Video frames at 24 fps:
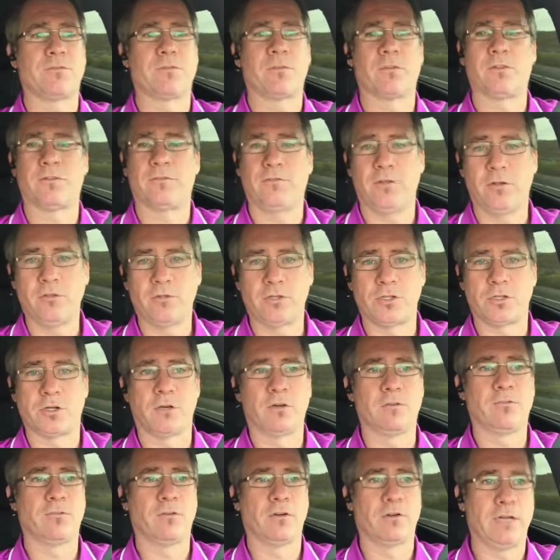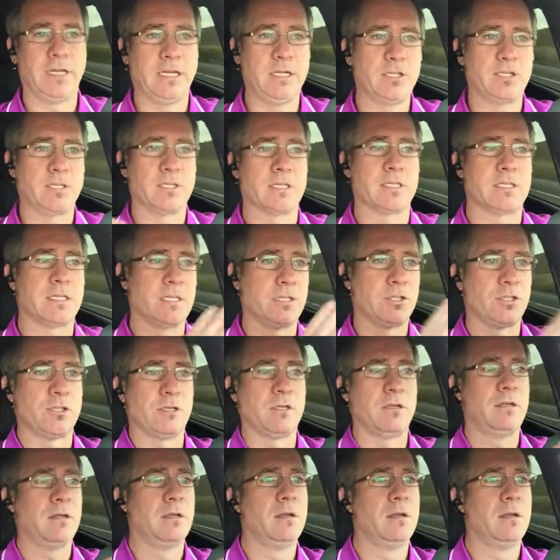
for the future for each decision.